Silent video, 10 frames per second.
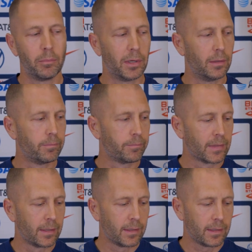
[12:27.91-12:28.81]
But,
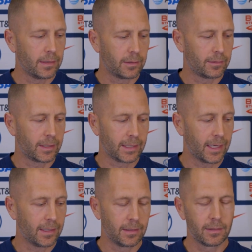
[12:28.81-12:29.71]
you know,
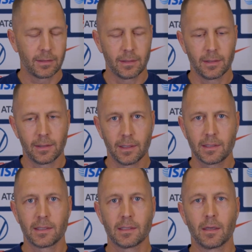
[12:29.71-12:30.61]
again,
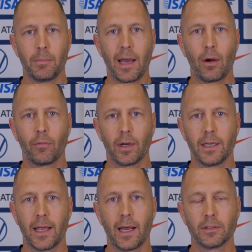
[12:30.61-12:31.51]
this is about
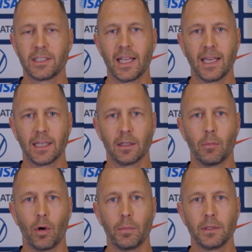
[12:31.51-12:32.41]
right now staying in the
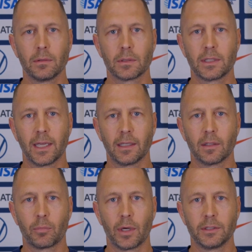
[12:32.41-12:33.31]
moment, staying in
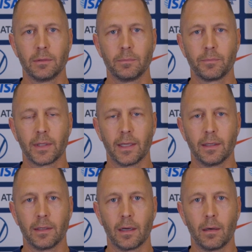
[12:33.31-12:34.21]
the present,
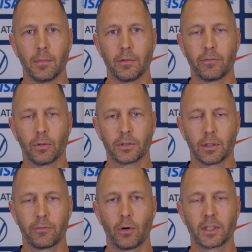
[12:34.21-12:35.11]
and
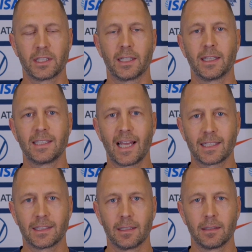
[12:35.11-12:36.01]
focusing on the
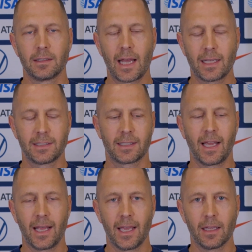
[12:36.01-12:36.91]
task
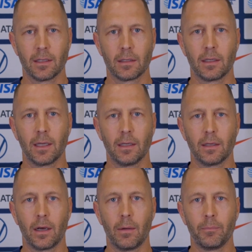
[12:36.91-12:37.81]
at hand.
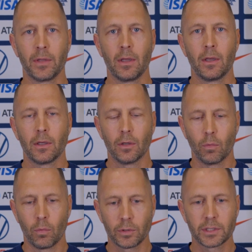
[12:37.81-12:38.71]
And, you know,
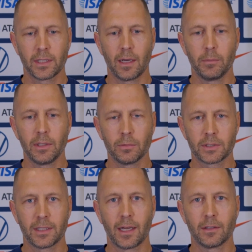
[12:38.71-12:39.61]
we'll sit down, me and you will
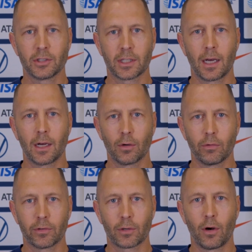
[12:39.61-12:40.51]
sit down in Chicago
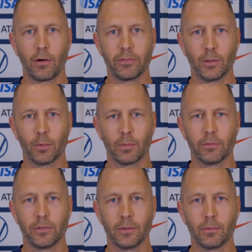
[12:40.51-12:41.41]
over a coffee,
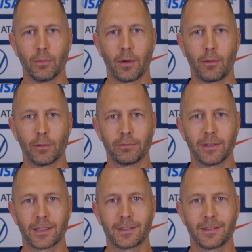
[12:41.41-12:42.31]
and I'll
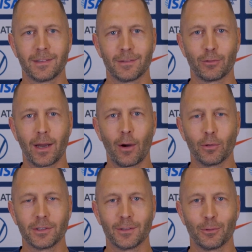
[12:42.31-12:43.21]
reflect for
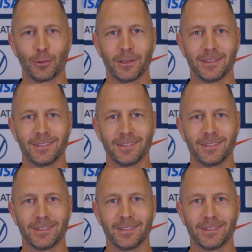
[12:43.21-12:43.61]
hours. Don't worry.